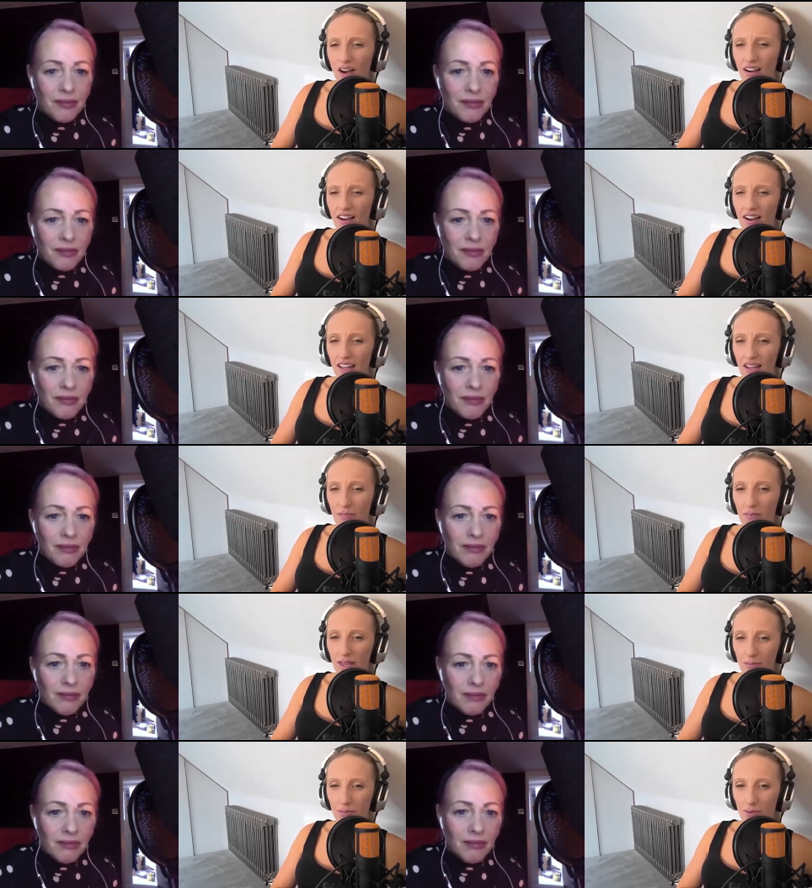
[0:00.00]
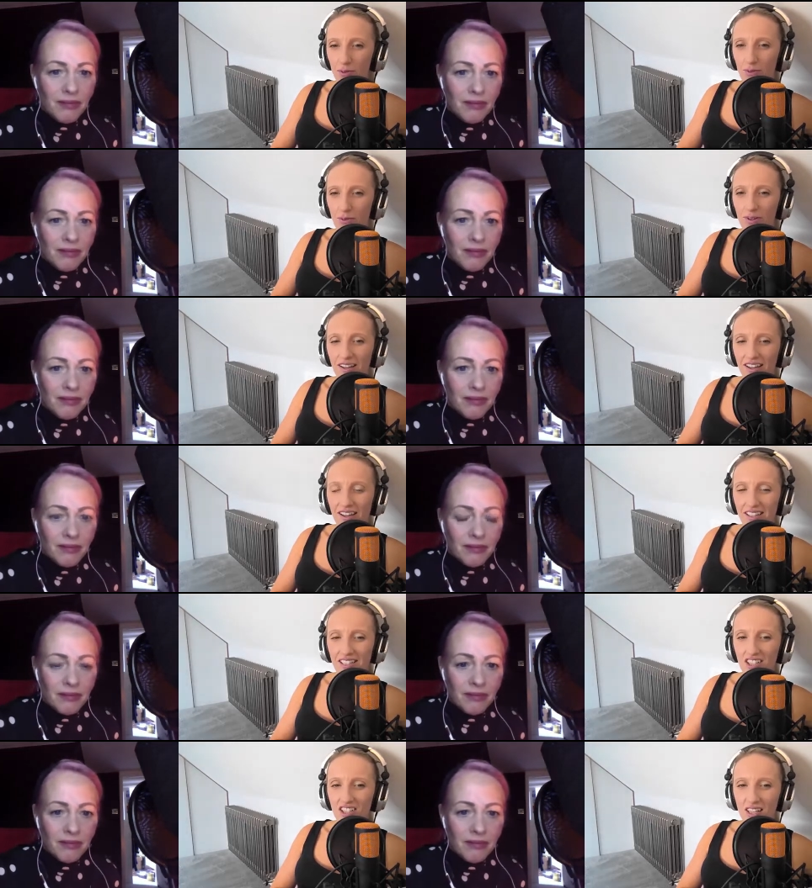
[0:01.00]
Speaker 1: hire people
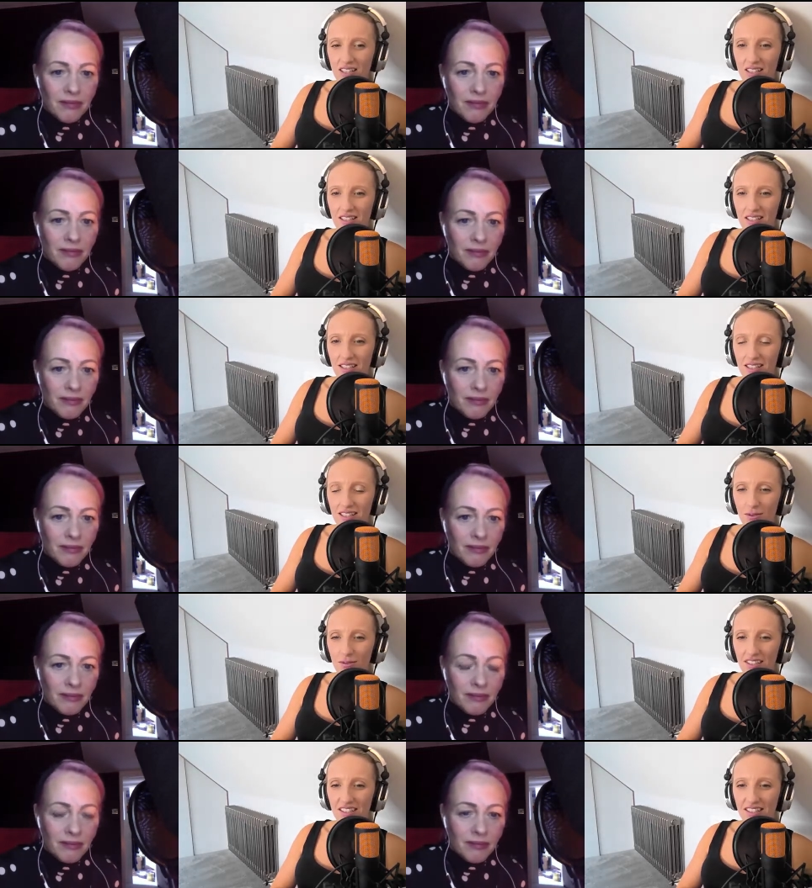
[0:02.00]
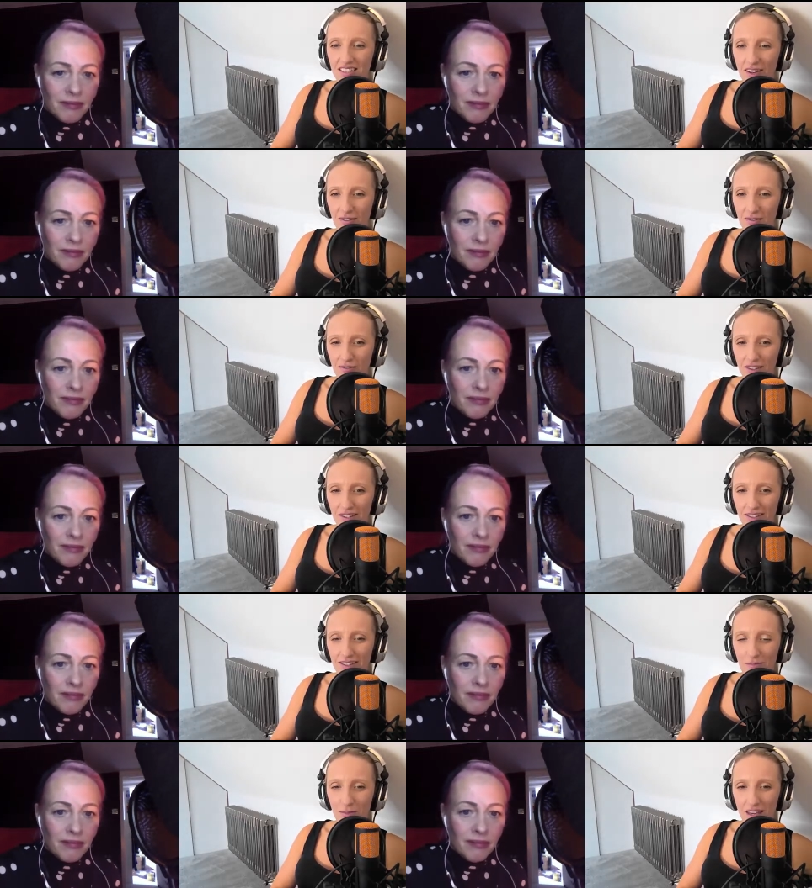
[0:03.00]
to just do the stuff
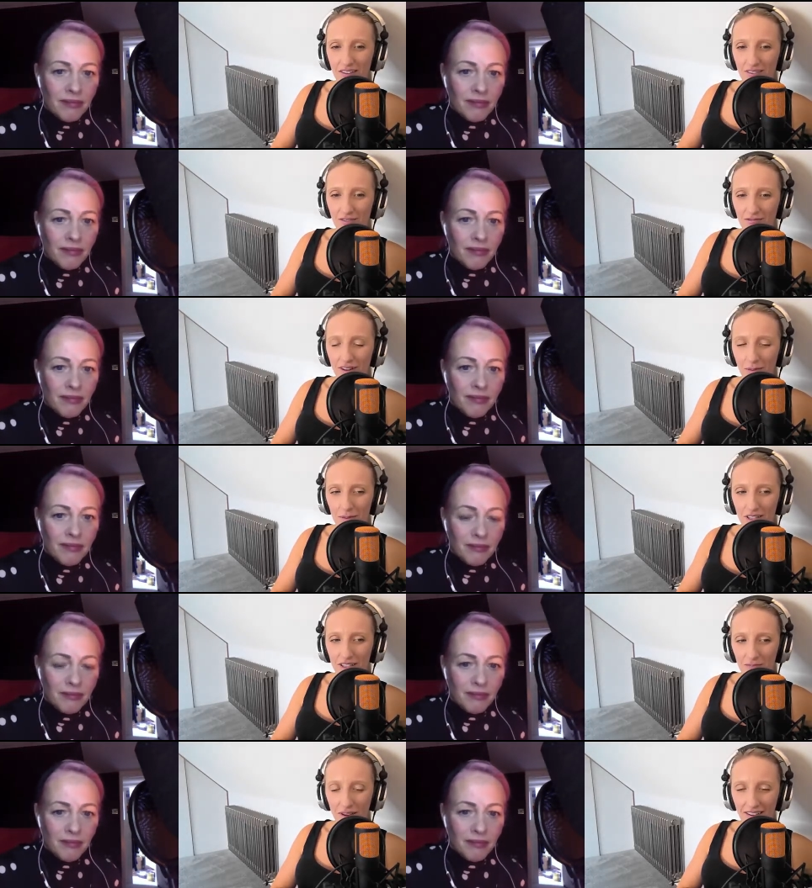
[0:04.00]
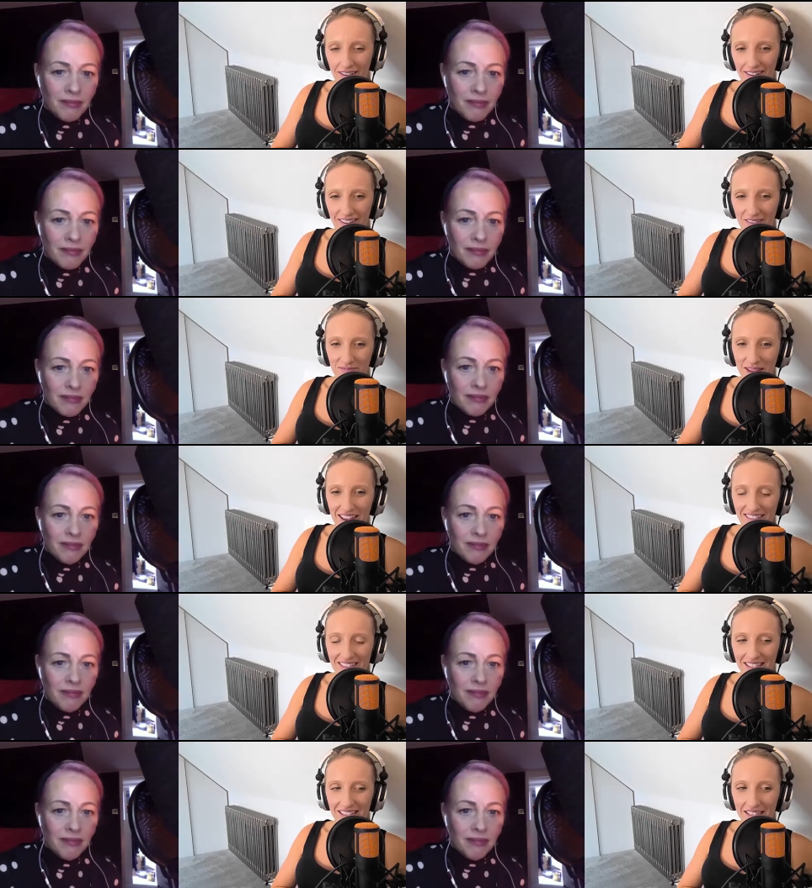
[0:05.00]
that's the bit of the rubbish part of
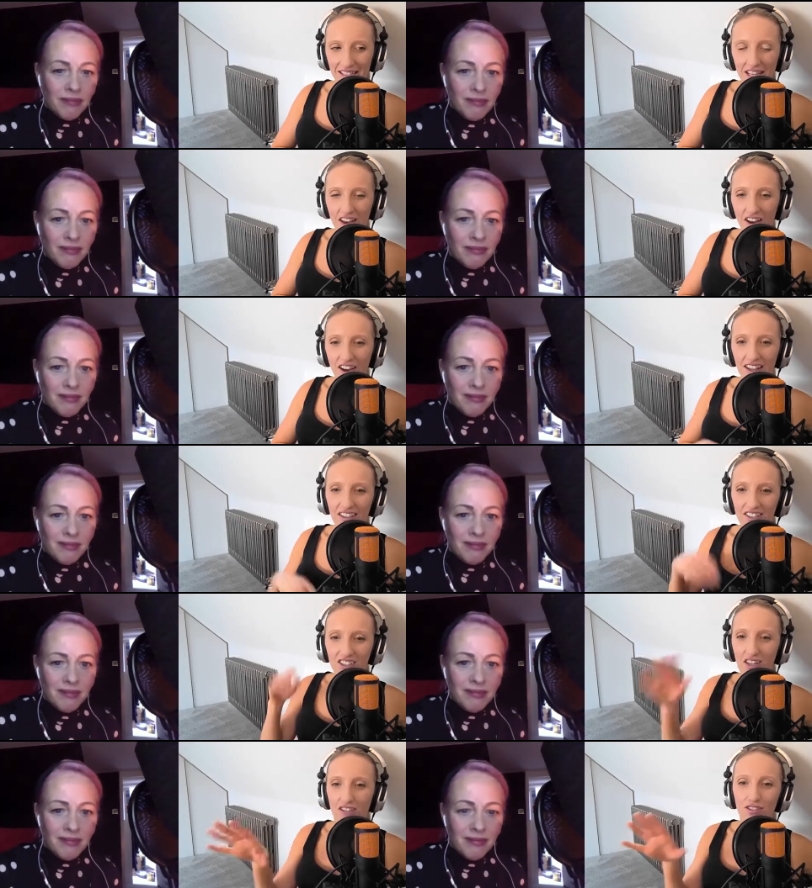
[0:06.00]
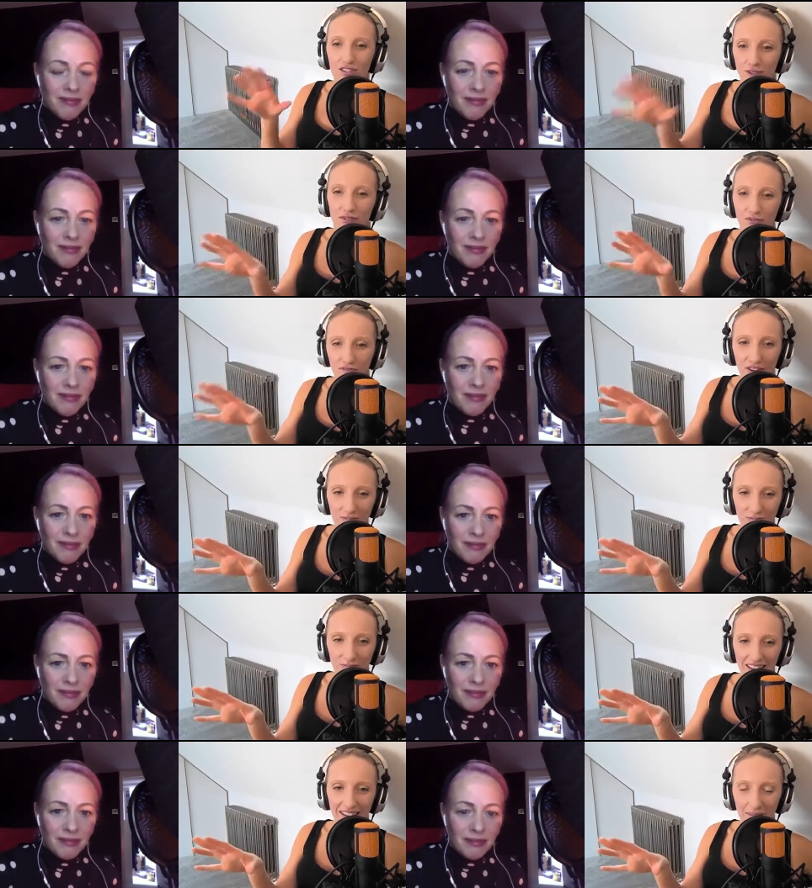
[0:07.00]
parenting, so that I can just do the
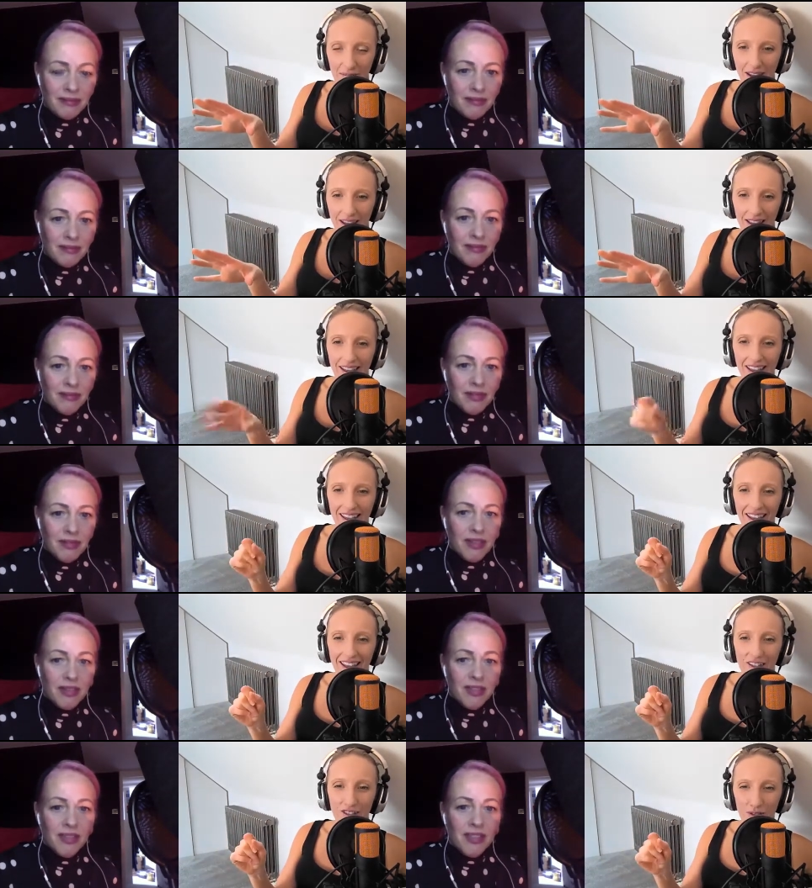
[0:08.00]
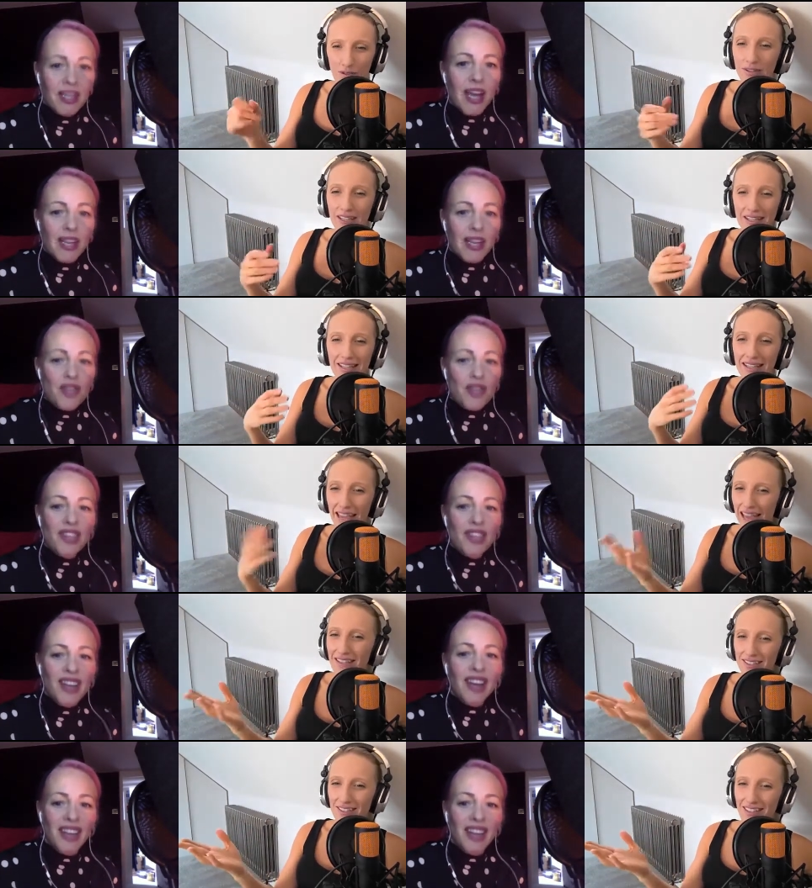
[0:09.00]
fun bit?" And I'm like, Surely, yes, got a
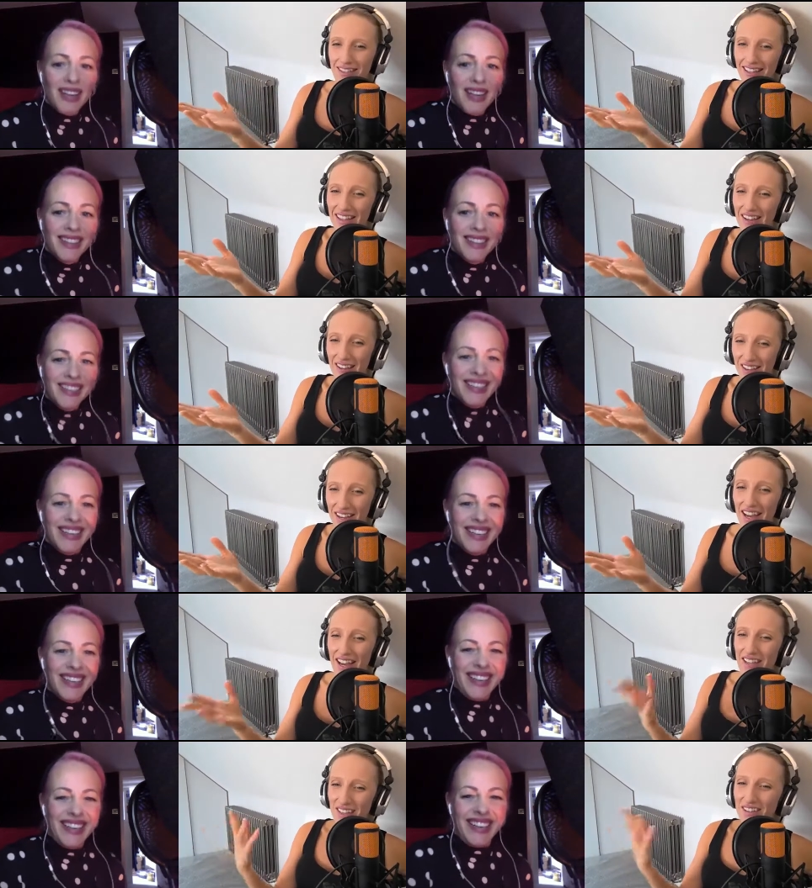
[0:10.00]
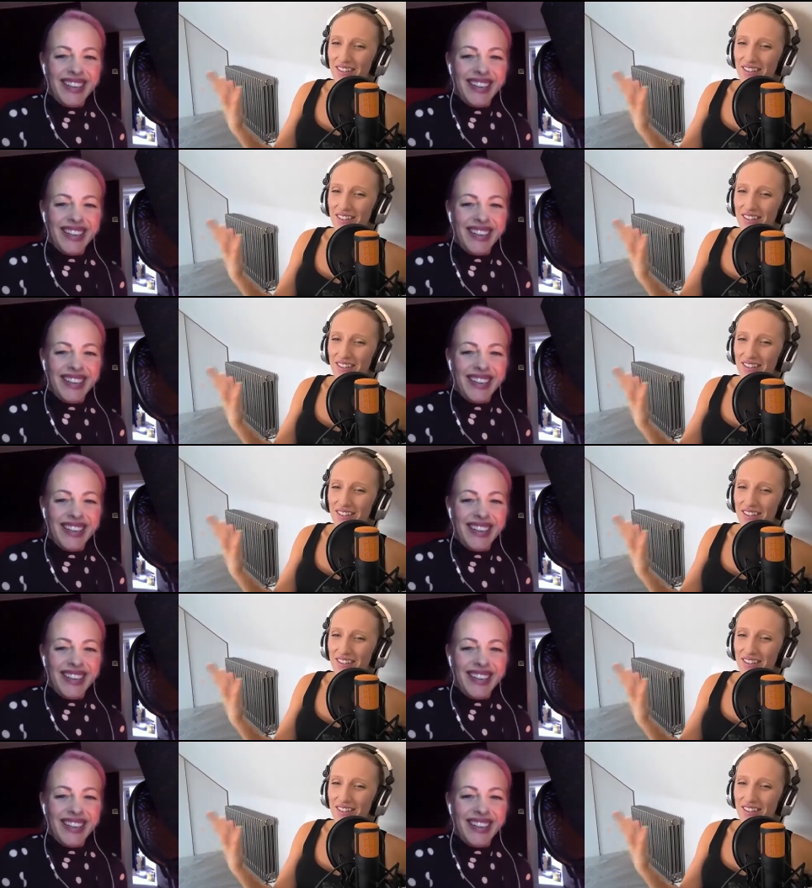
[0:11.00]
yes, nanny.